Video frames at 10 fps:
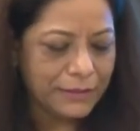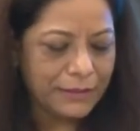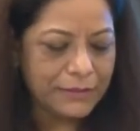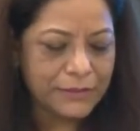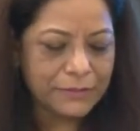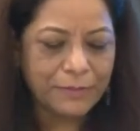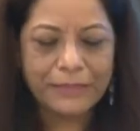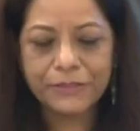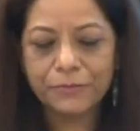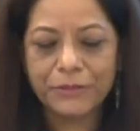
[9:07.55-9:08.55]
Leadership
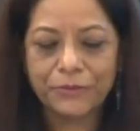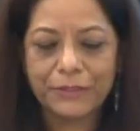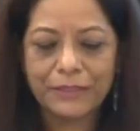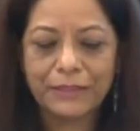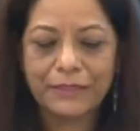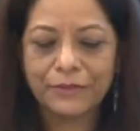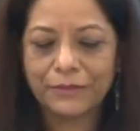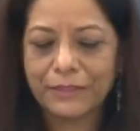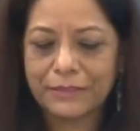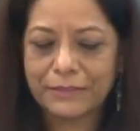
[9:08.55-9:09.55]
has to be real and
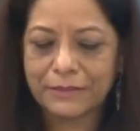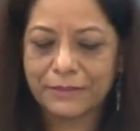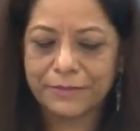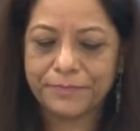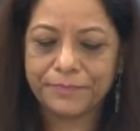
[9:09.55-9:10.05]
authentic.